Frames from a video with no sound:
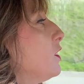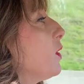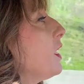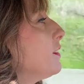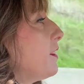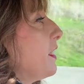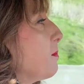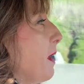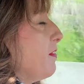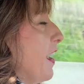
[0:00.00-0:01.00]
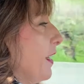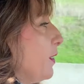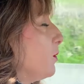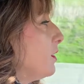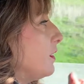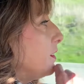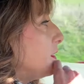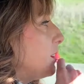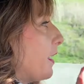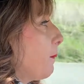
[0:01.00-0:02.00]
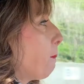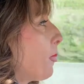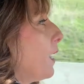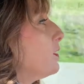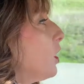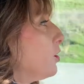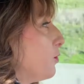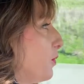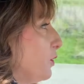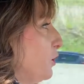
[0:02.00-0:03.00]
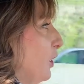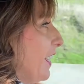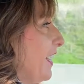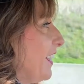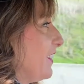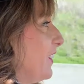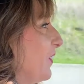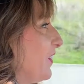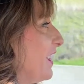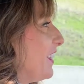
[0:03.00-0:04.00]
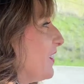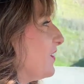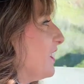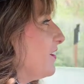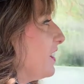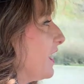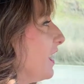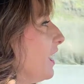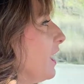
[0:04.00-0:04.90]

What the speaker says: So here's the thing about values, and this is like is also frustrating, so thank you, Stephanie.